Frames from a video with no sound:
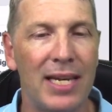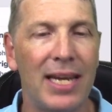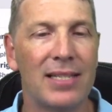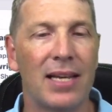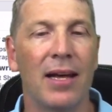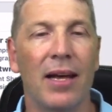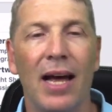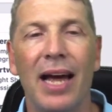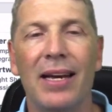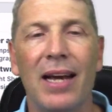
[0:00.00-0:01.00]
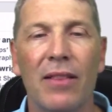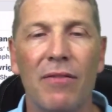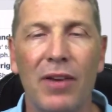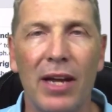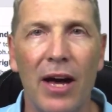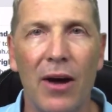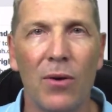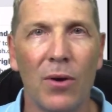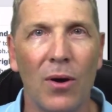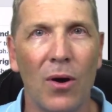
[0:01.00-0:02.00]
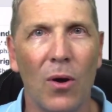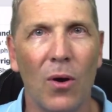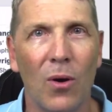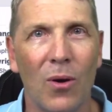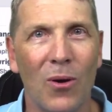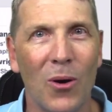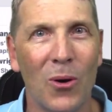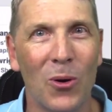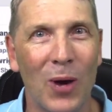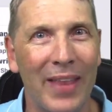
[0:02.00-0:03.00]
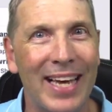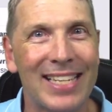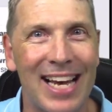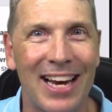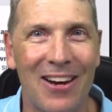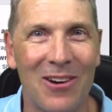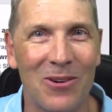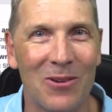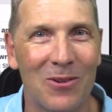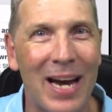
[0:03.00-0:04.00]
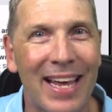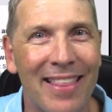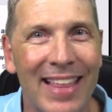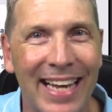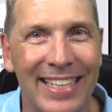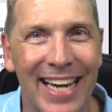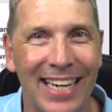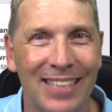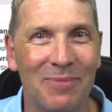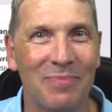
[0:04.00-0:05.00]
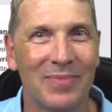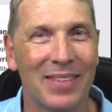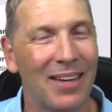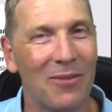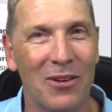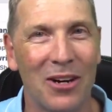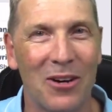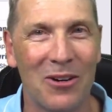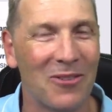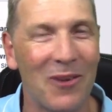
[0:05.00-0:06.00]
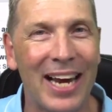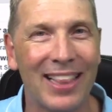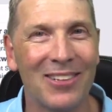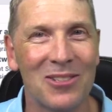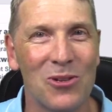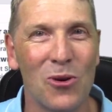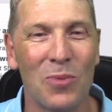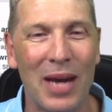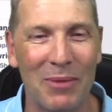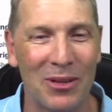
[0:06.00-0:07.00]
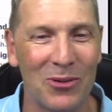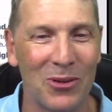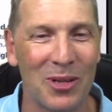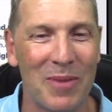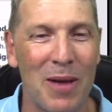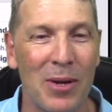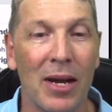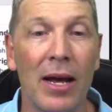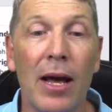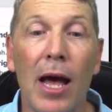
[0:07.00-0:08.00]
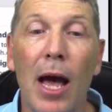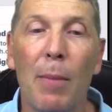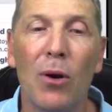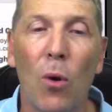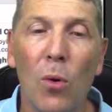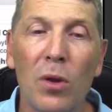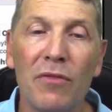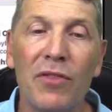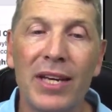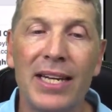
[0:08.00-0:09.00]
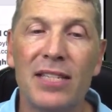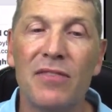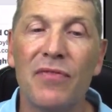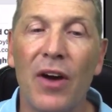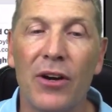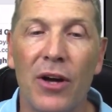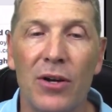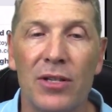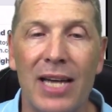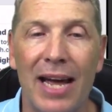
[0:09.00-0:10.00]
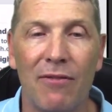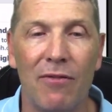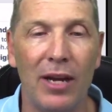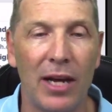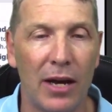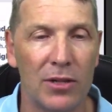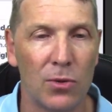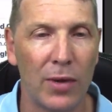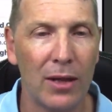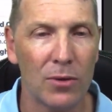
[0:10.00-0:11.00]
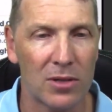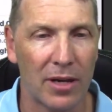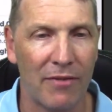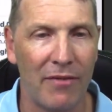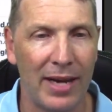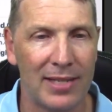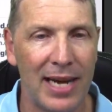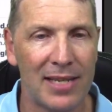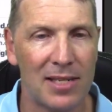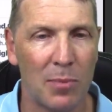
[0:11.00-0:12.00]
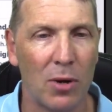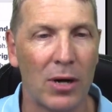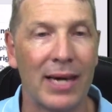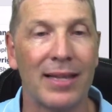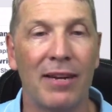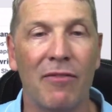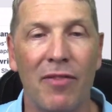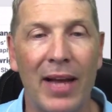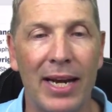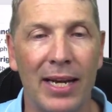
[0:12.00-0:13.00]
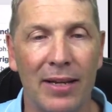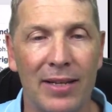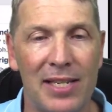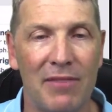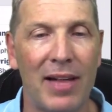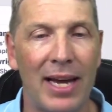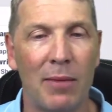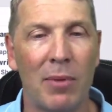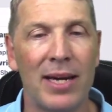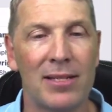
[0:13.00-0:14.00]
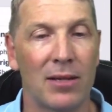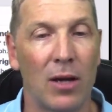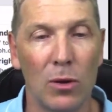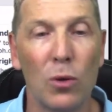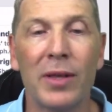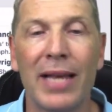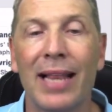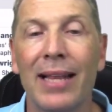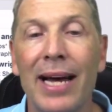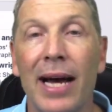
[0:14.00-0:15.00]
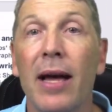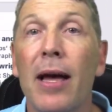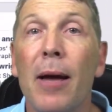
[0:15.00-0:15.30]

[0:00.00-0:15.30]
Here's another video. Oh, and there's a crack of thunder. We've got a great little storm coming through at the moment. But all of these photos and videos, oh, that looks like a fantastic product, this inflating bracelet. I'll look at that later.